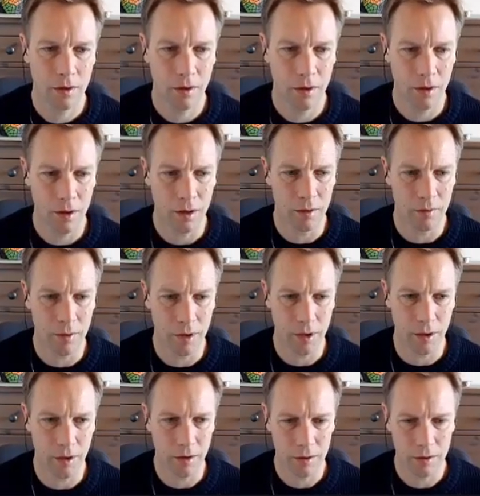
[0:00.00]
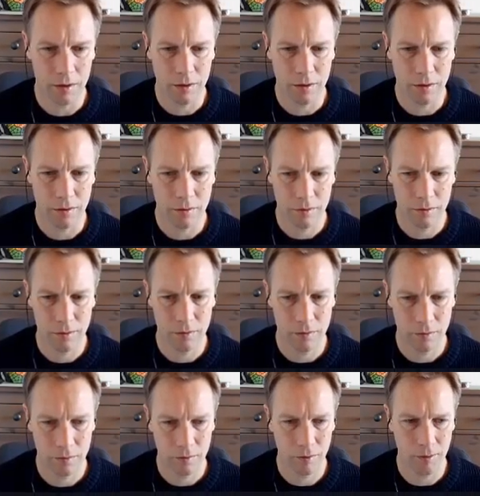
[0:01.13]
And with any luck,
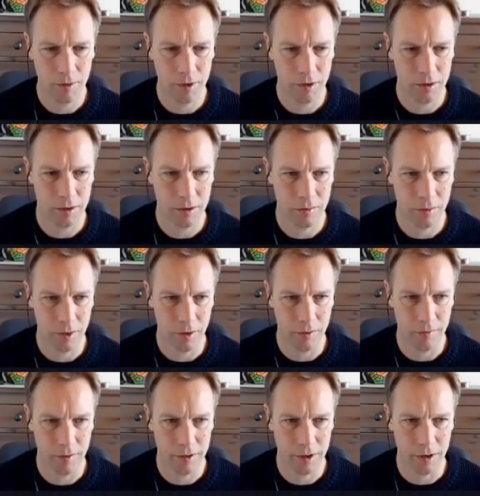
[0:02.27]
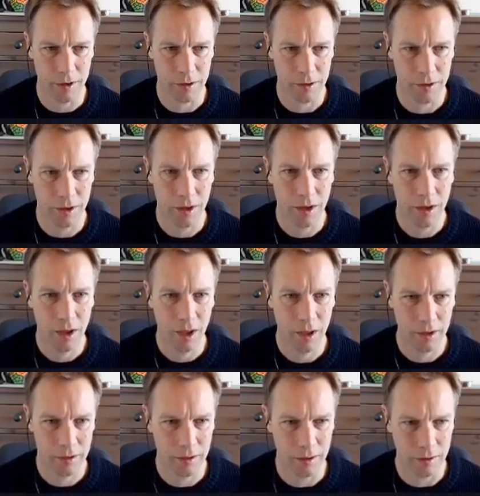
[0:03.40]
we'll pass both of our tests.
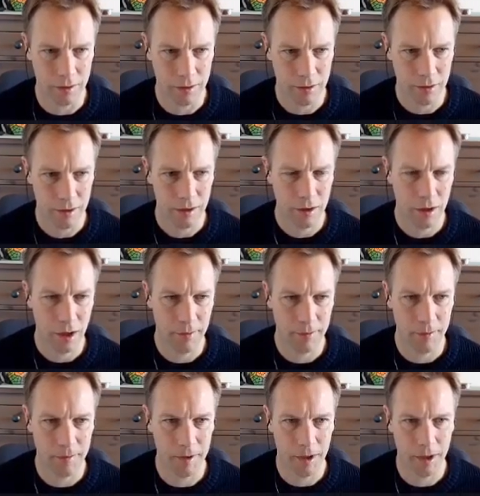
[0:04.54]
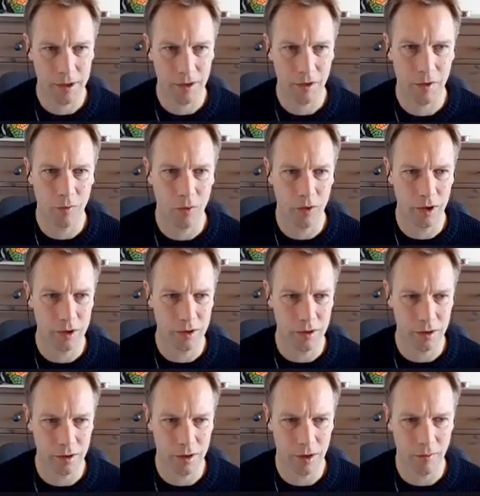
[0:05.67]
Excellent. Happy about that. It's only warning us
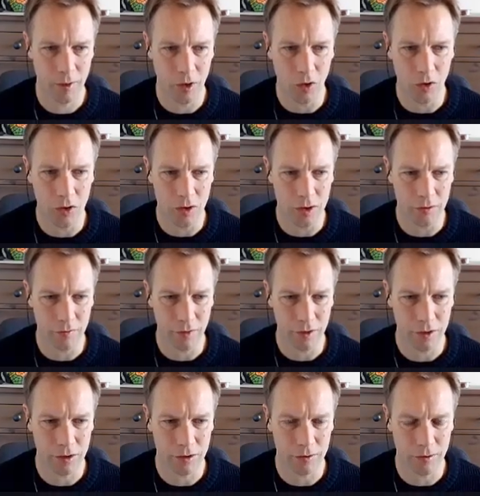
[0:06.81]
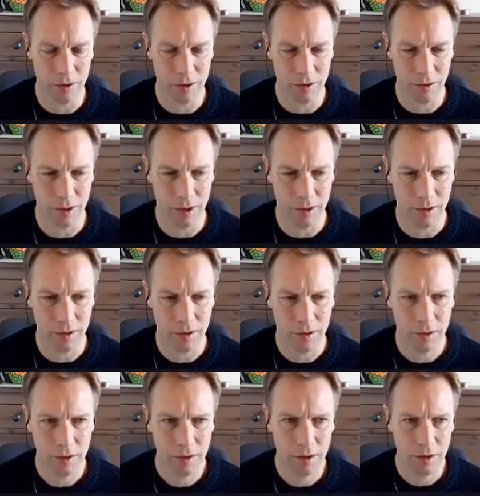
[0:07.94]
that um, we're not using functions, which is okay.
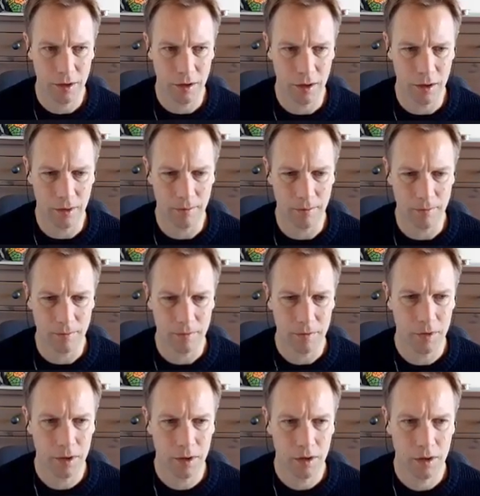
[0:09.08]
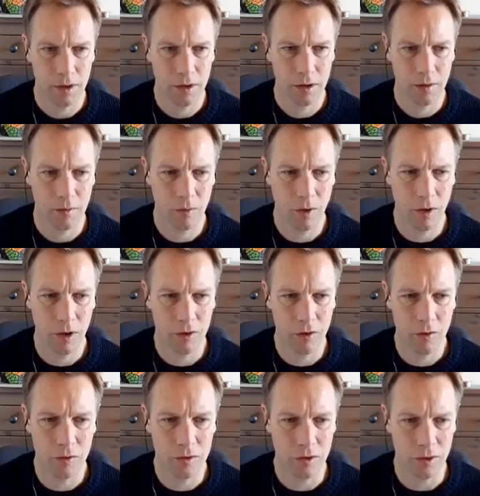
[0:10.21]
Um, what I do
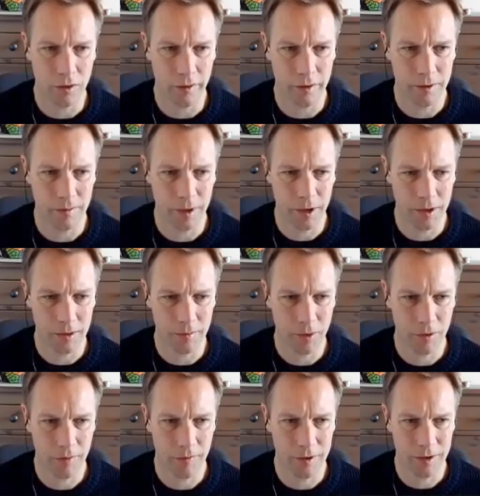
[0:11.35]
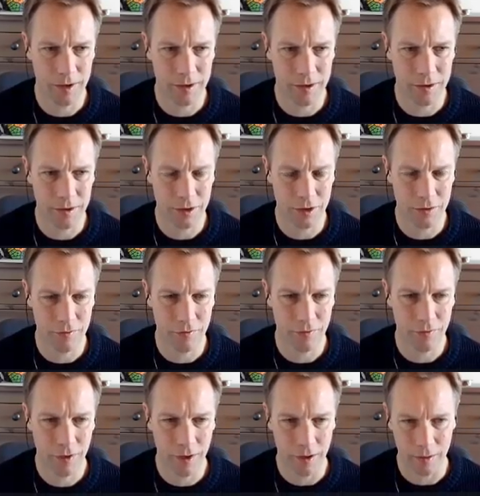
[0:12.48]
want to do, though, is make both of our tests just
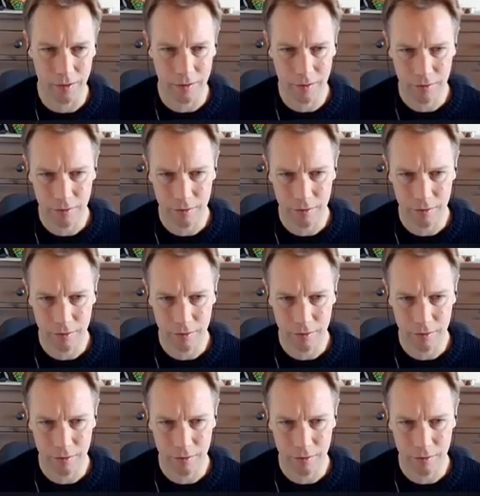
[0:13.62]
fail